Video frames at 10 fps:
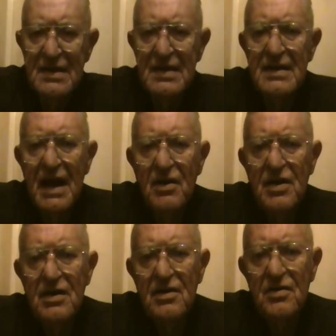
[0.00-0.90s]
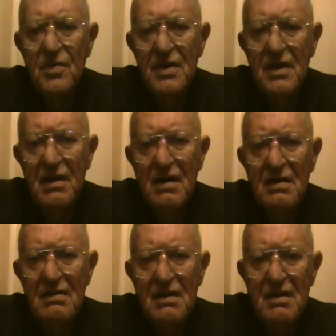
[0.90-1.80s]
And now here we
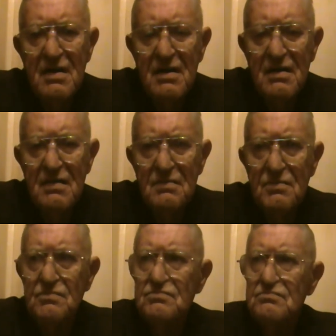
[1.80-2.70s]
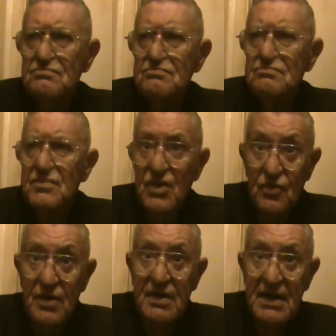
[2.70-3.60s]
are,
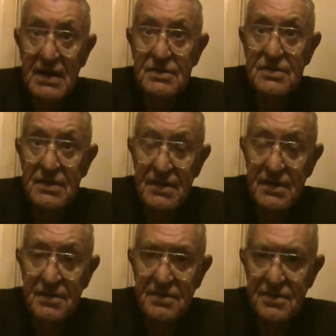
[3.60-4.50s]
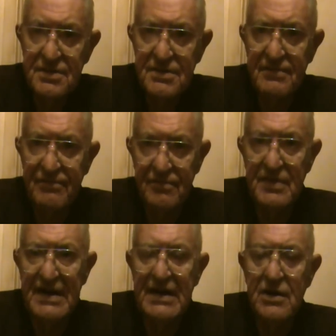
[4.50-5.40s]
3,000 years from
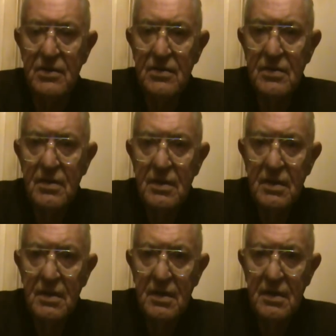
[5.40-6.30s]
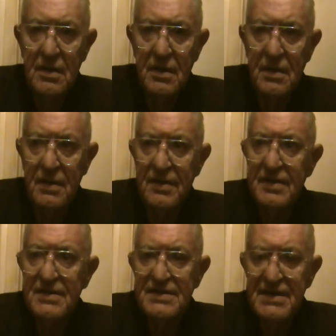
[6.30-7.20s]
now, the
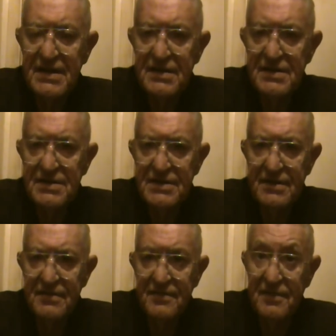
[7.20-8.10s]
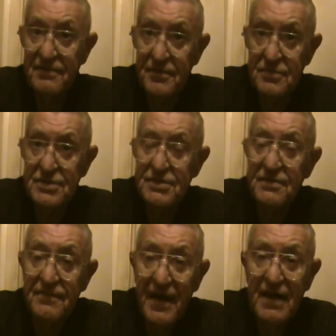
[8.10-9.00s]
descendants of the few
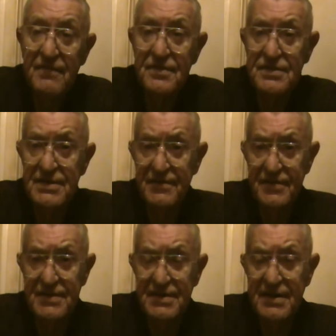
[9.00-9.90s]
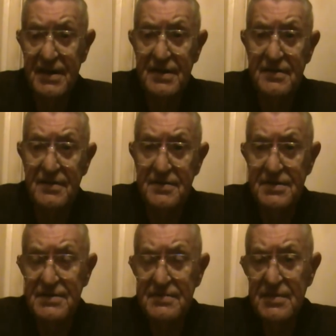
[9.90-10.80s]
survivors of this
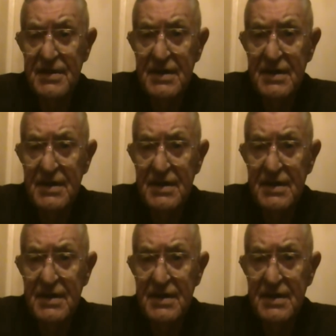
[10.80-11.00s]
cataclysm,